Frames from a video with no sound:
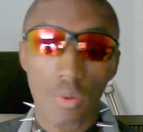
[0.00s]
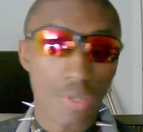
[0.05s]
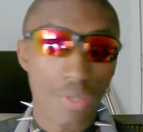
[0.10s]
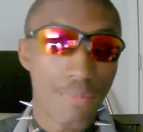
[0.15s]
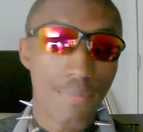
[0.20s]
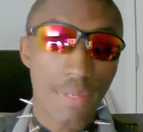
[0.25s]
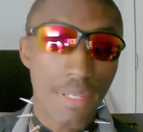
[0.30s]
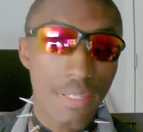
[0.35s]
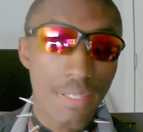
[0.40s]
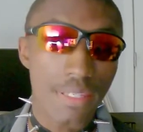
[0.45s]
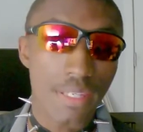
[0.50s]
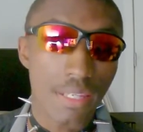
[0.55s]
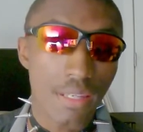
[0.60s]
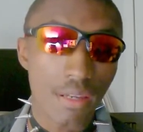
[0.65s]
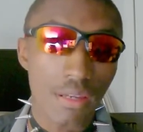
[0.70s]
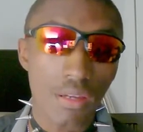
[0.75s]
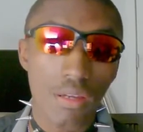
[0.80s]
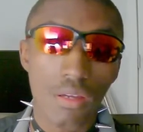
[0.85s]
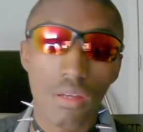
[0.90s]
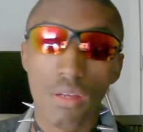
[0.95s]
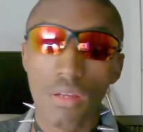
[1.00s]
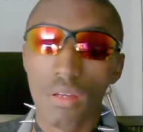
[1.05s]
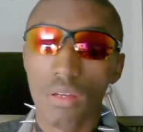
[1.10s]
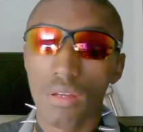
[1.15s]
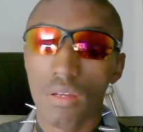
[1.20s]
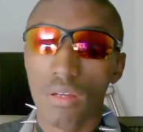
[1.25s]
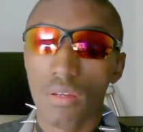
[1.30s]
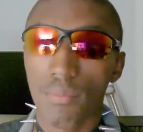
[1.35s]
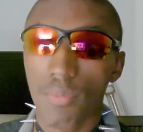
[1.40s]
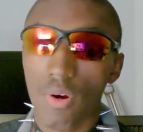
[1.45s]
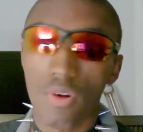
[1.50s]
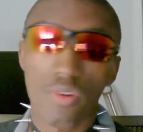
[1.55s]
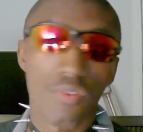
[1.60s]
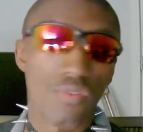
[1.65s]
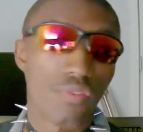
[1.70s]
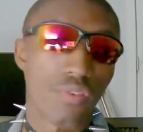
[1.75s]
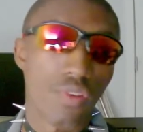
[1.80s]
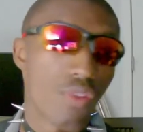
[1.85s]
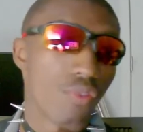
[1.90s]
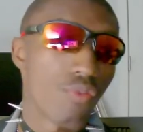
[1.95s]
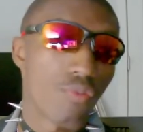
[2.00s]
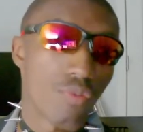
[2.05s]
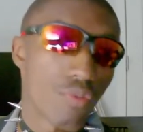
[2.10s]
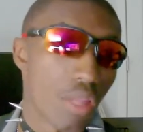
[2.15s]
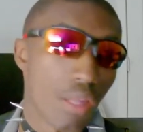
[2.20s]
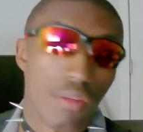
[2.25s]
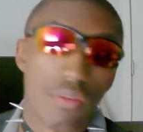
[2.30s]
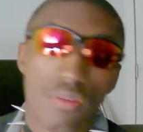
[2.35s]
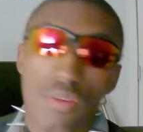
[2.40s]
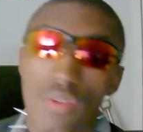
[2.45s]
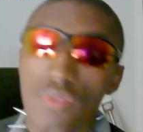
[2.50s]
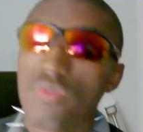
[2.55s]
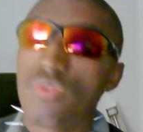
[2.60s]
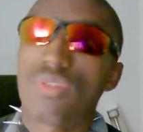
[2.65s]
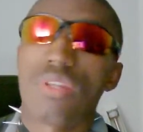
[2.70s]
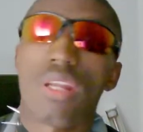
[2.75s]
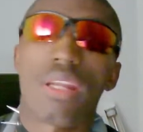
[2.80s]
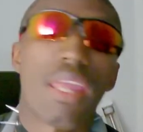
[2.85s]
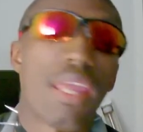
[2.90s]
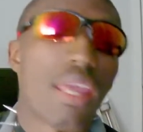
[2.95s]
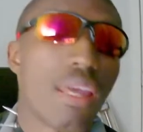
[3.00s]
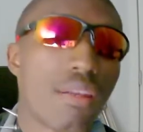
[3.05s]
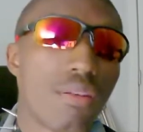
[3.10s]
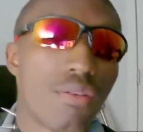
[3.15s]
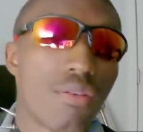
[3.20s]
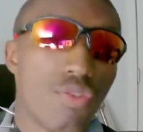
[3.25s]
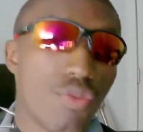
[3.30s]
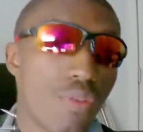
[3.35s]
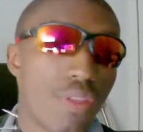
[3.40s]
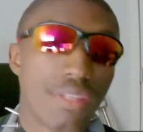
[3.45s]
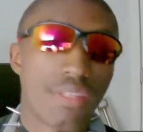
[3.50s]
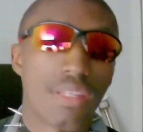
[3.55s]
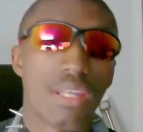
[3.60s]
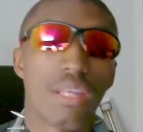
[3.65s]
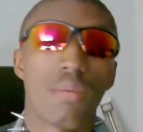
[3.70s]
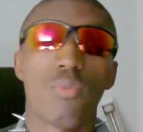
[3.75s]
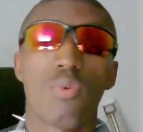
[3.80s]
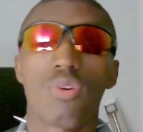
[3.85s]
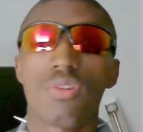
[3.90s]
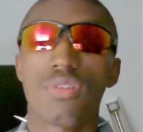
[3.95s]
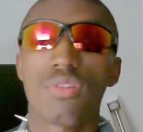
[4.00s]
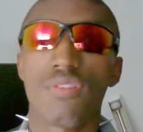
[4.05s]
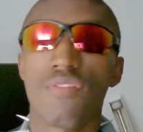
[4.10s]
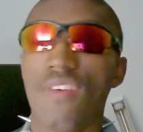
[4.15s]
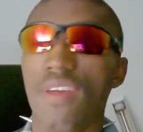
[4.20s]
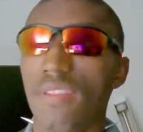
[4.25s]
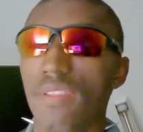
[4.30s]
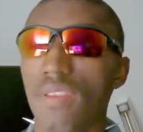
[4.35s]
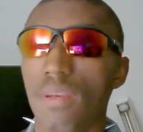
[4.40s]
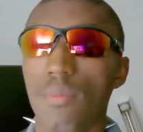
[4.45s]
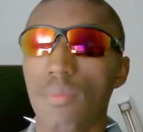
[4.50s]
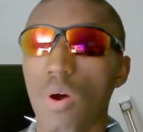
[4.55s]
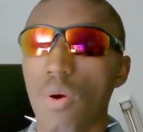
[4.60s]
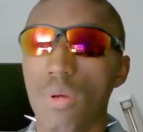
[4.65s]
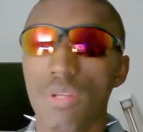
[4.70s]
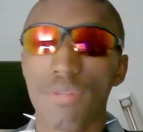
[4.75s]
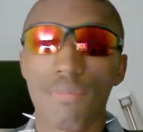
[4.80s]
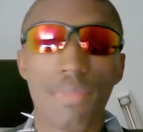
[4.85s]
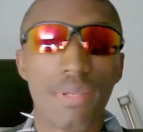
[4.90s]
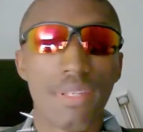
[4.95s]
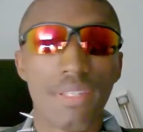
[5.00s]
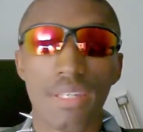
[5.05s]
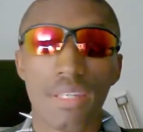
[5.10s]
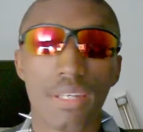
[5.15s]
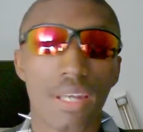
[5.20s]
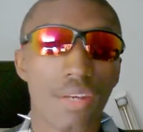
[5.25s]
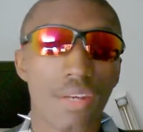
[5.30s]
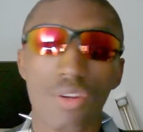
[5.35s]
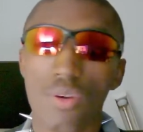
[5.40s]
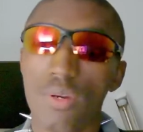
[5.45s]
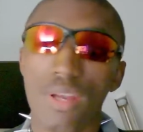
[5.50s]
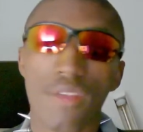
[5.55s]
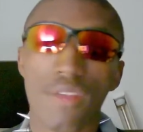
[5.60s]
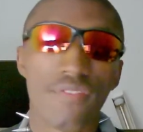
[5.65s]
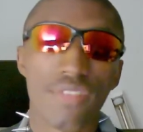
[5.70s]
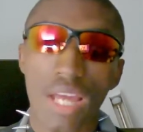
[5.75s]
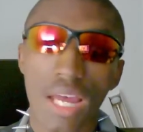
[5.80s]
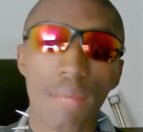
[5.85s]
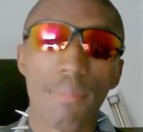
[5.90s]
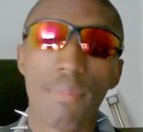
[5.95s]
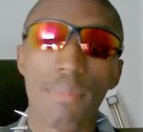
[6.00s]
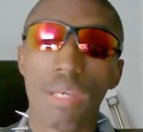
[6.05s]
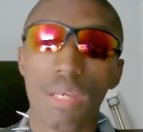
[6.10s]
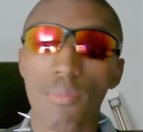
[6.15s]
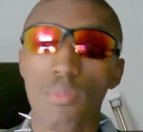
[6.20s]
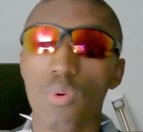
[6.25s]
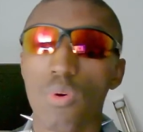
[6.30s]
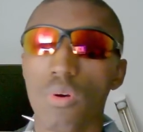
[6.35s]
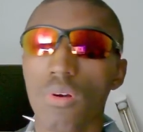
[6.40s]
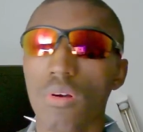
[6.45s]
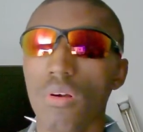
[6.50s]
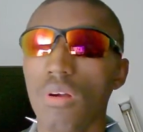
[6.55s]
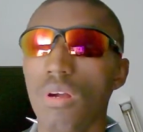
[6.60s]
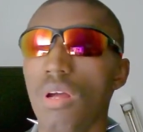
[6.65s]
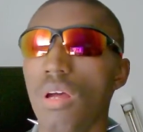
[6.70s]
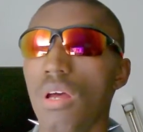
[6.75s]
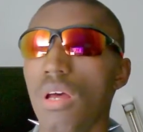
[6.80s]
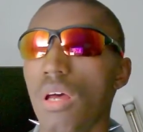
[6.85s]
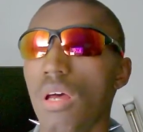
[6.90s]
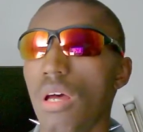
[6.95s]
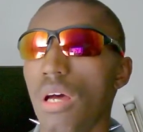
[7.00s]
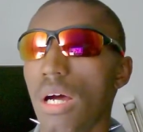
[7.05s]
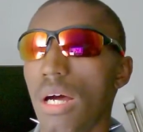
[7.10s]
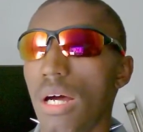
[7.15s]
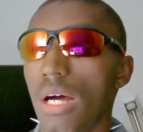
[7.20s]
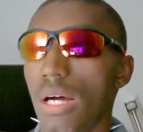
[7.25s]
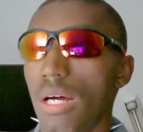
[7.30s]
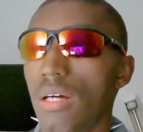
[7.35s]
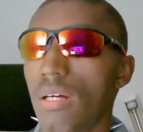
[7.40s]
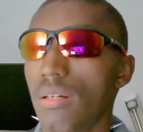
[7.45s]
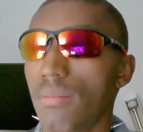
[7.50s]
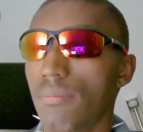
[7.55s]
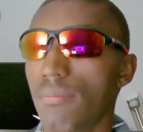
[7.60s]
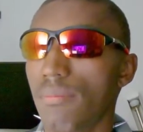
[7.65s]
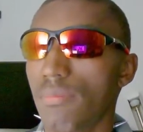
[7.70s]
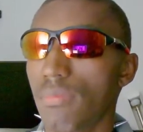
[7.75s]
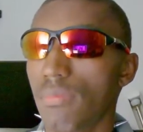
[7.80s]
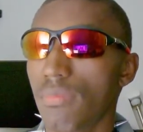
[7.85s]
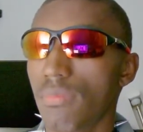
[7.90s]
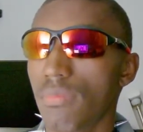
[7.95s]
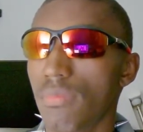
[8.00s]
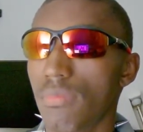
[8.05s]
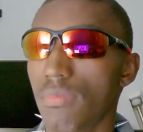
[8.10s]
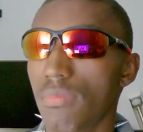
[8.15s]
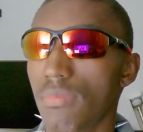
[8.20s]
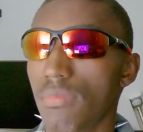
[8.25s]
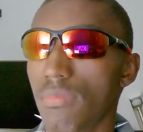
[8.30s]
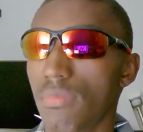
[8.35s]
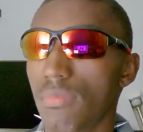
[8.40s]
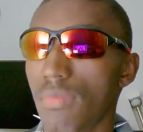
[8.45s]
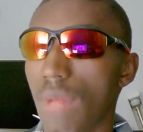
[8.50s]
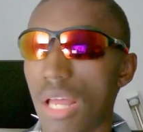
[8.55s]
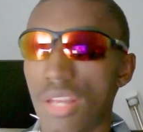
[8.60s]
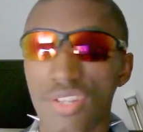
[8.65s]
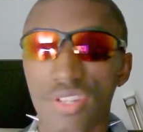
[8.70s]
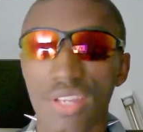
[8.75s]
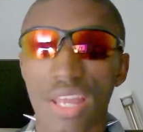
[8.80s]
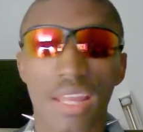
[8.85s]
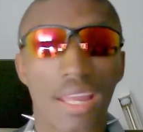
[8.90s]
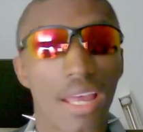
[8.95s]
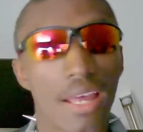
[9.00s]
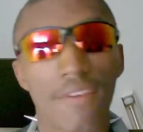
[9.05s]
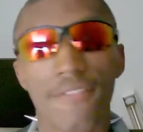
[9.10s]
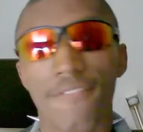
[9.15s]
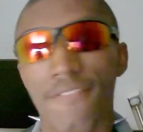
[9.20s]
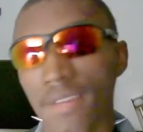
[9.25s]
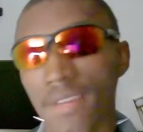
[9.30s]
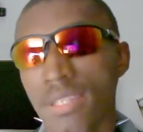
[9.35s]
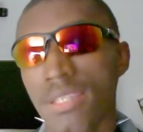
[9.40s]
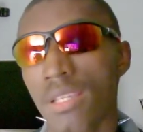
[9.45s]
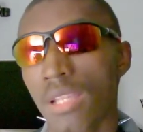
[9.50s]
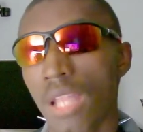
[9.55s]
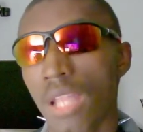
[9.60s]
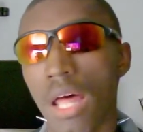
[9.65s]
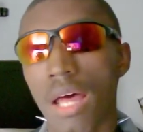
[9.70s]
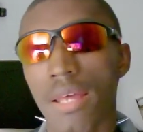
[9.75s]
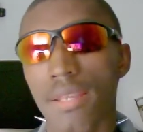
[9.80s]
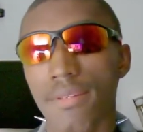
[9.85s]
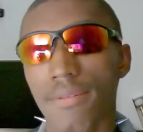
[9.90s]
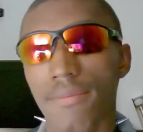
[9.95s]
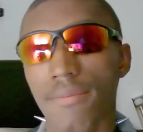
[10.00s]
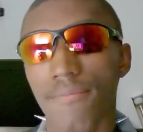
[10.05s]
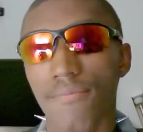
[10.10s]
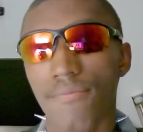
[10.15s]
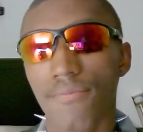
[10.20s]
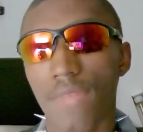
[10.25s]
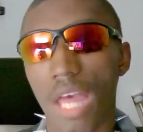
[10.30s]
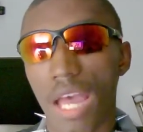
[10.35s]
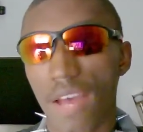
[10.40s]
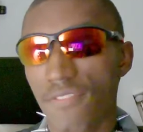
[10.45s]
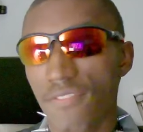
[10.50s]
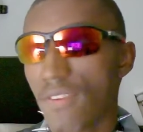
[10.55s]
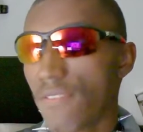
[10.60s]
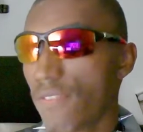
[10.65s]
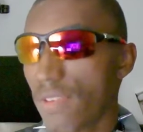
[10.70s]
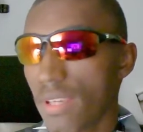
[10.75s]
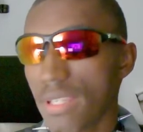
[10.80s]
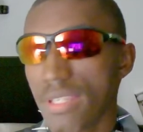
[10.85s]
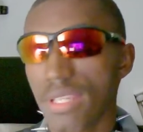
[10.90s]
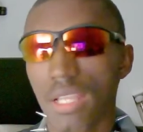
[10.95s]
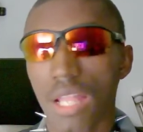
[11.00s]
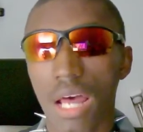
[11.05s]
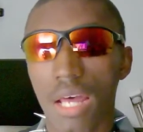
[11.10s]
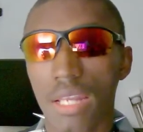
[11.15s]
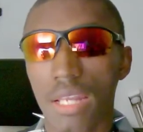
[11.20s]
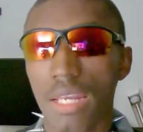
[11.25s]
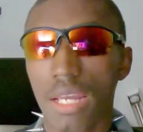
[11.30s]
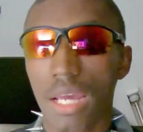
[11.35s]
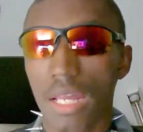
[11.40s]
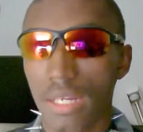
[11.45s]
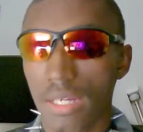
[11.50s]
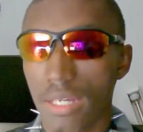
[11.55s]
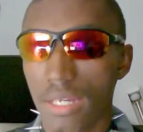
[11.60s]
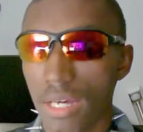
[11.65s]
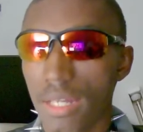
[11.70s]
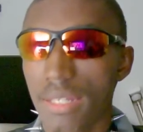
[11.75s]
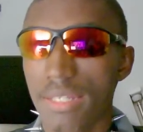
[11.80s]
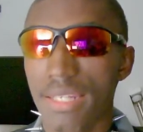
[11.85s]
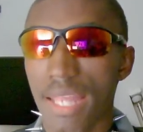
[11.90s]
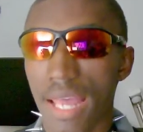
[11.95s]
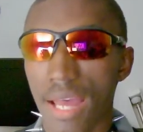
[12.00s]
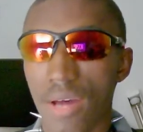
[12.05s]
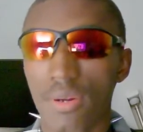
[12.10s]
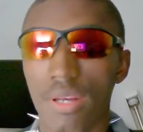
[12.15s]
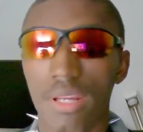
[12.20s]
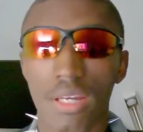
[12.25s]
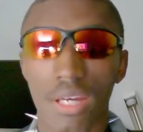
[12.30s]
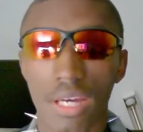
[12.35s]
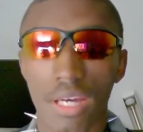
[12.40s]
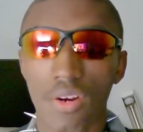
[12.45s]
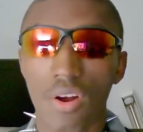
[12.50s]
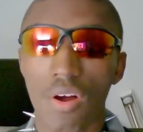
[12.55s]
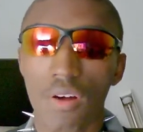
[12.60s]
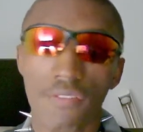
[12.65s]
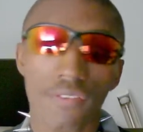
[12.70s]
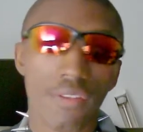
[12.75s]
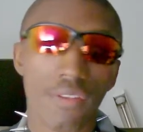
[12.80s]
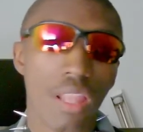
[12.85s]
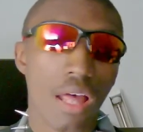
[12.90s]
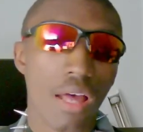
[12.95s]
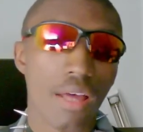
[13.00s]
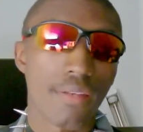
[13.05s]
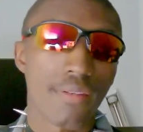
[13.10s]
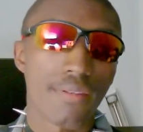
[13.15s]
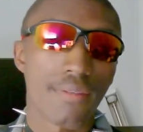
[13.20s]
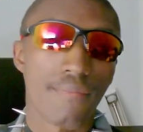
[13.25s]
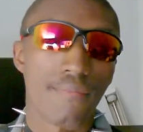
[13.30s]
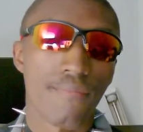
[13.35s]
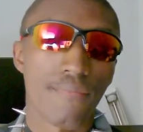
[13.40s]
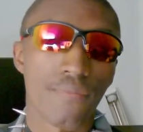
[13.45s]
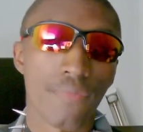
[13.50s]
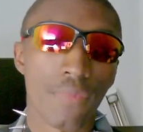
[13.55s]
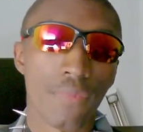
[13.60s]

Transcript: always busy. Part of another like another reason I can't do this anymore is the fact that I'm always busy and I don't have time anymore. Um, I just I got to fix a lot. I have to fix a lot and I got to cut down and cut off a lot.